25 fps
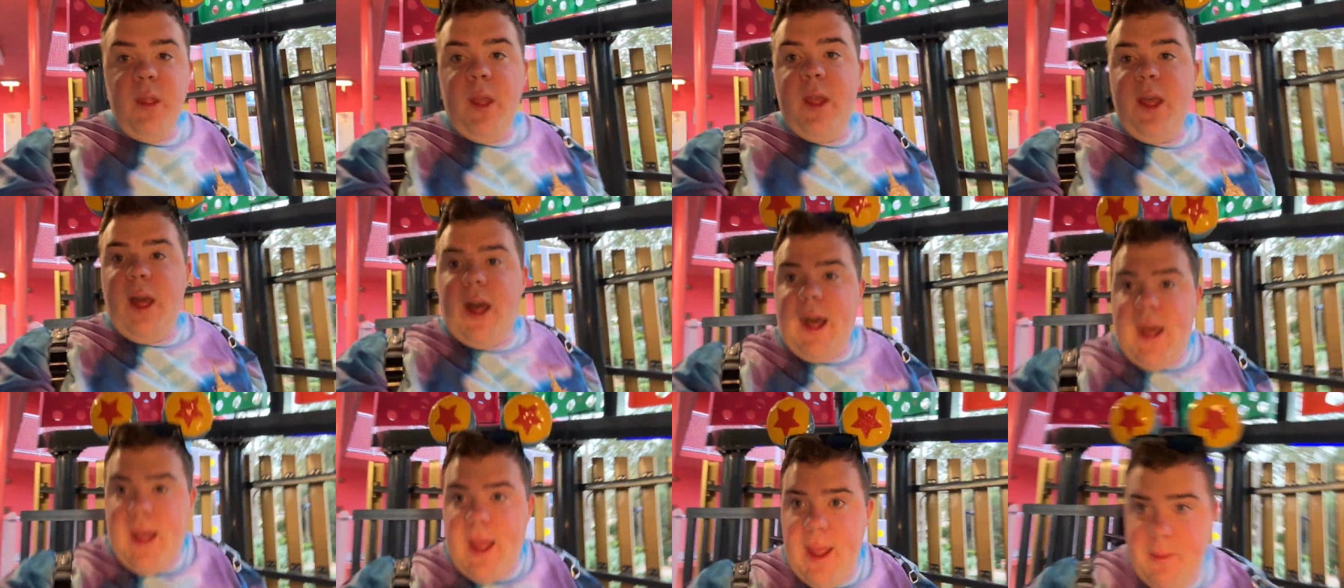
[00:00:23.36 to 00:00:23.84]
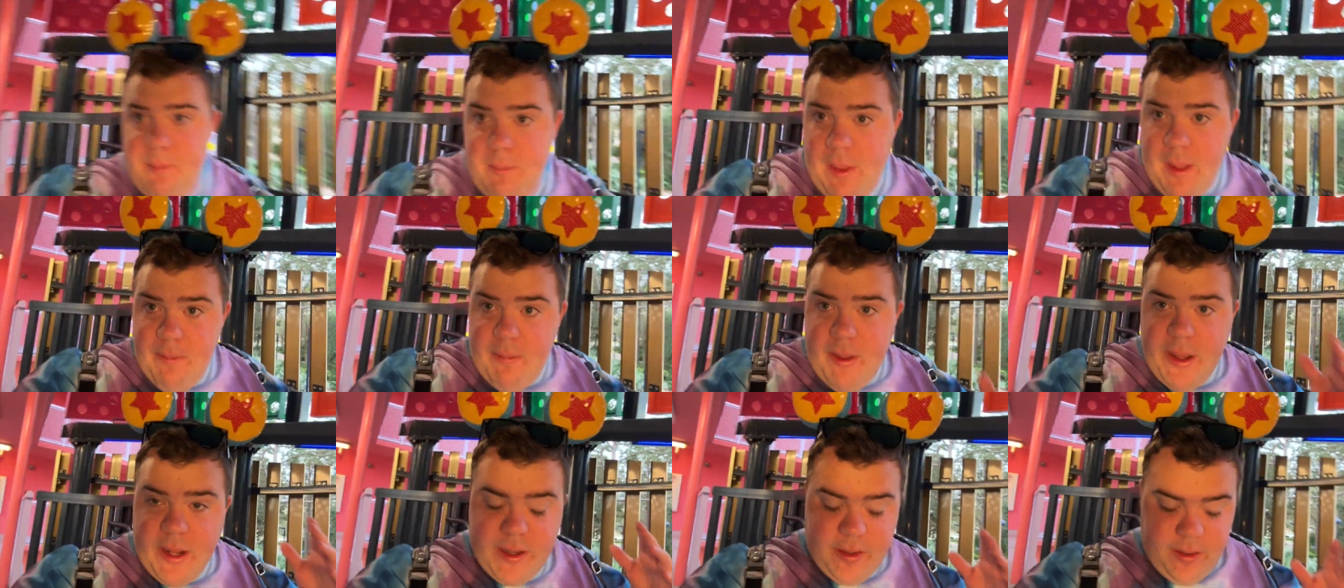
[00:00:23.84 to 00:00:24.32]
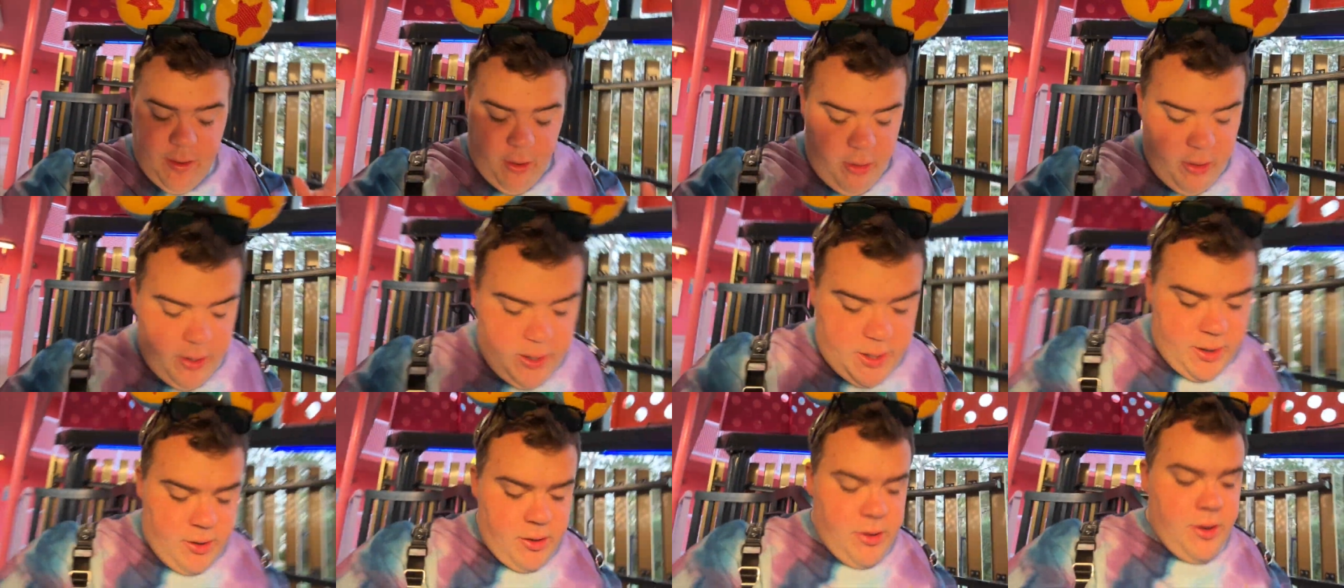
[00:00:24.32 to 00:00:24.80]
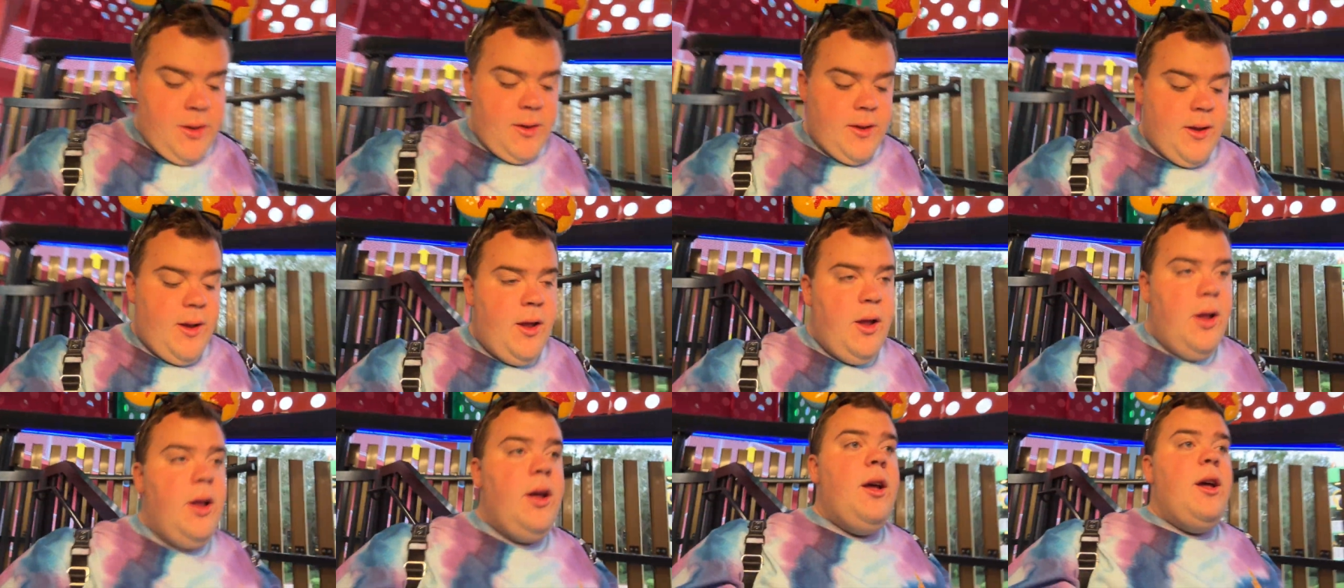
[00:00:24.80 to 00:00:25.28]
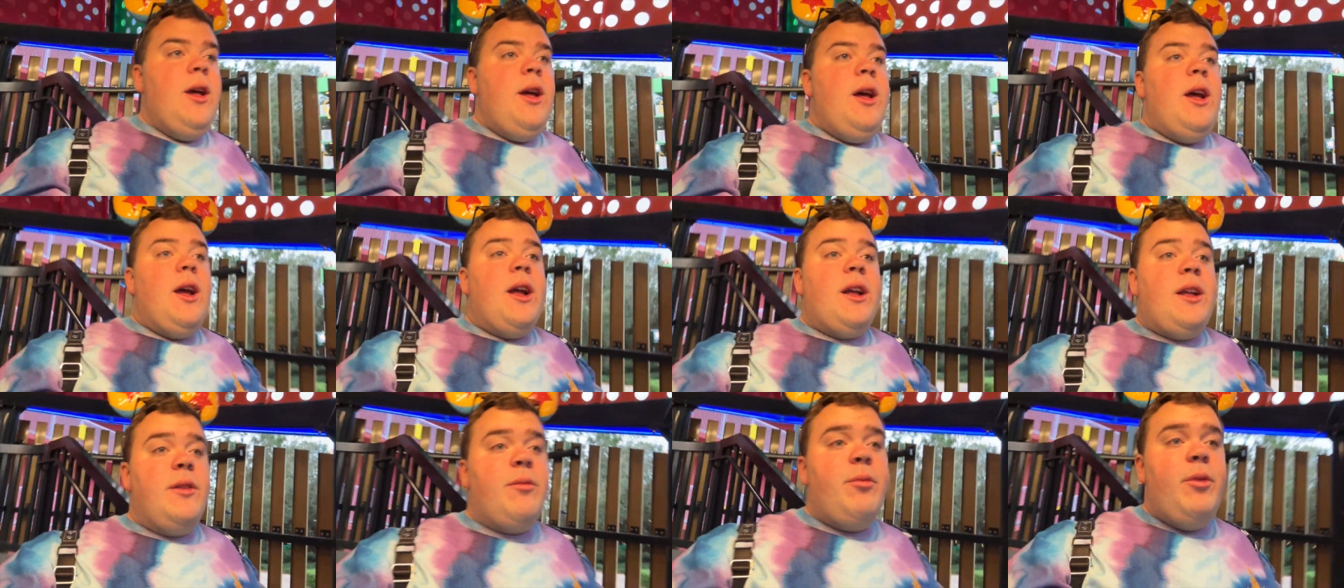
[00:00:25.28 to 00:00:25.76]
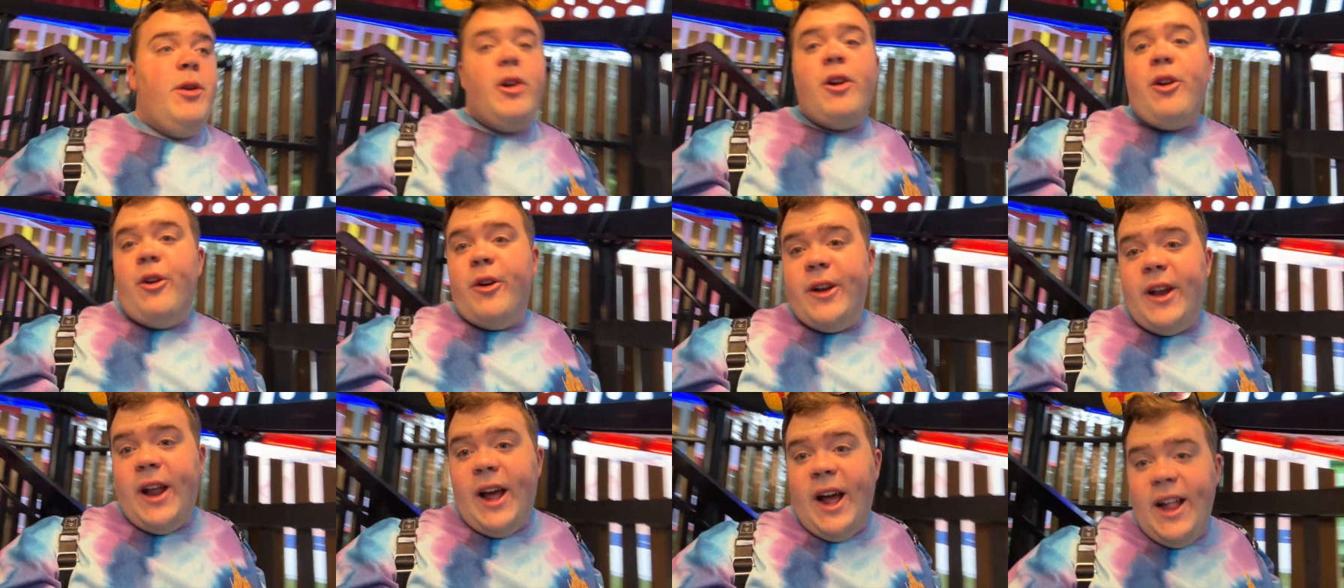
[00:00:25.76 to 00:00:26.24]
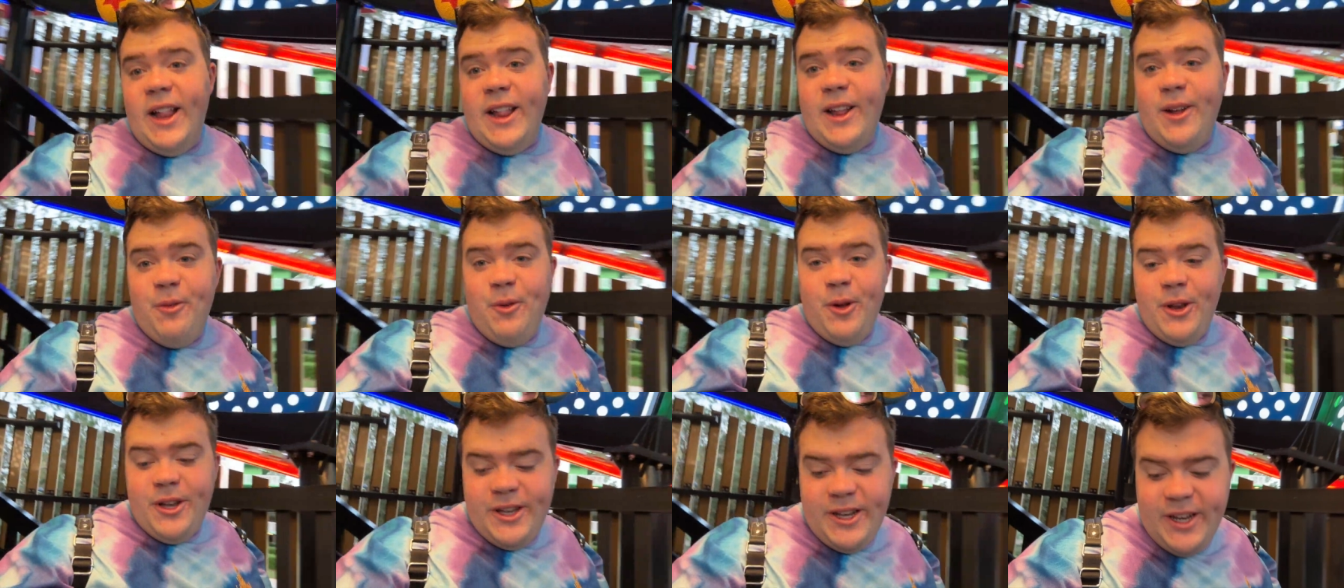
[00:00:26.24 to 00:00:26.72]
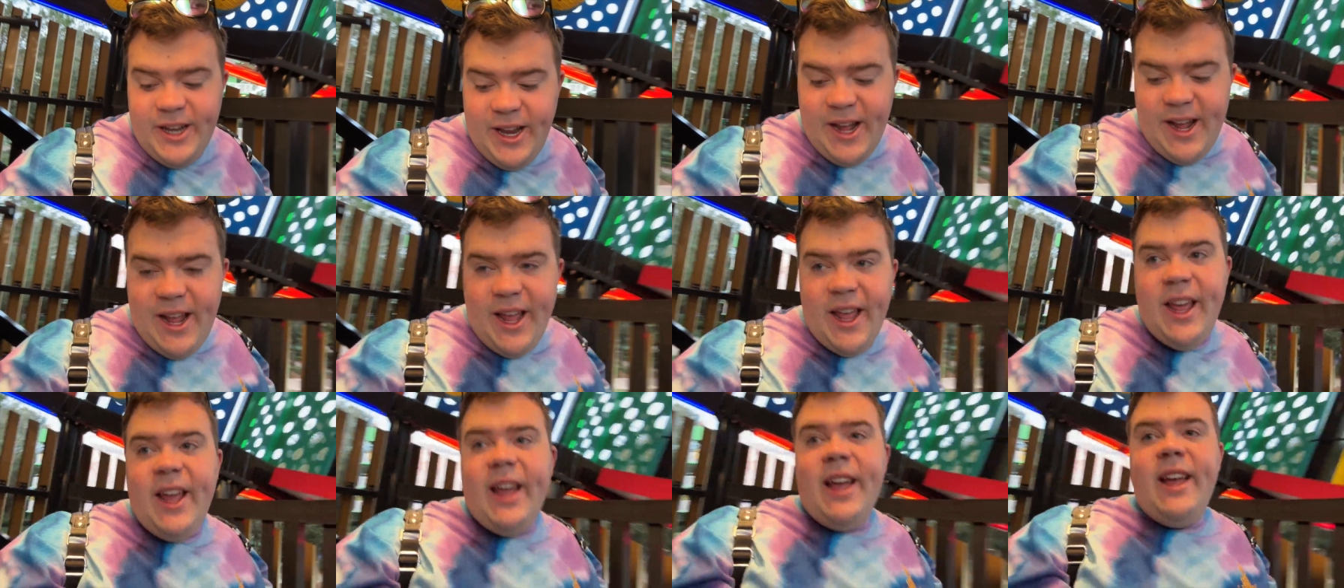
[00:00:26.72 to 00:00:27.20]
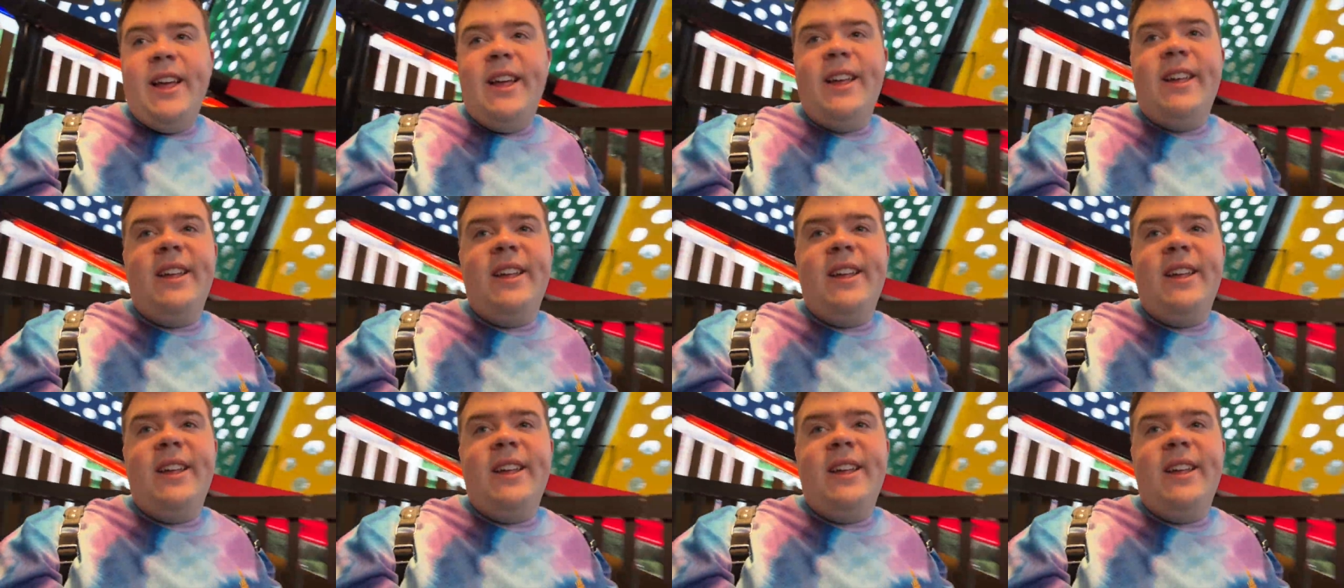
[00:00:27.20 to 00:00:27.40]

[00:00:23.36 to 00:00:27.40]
And my Pixar ears because we're going to Hollywood today.